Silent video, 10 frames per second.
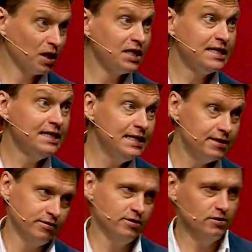
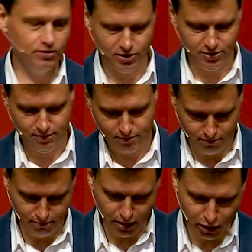He is
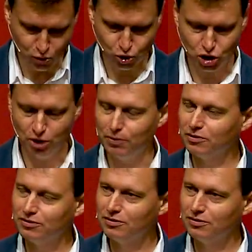my good shepherd.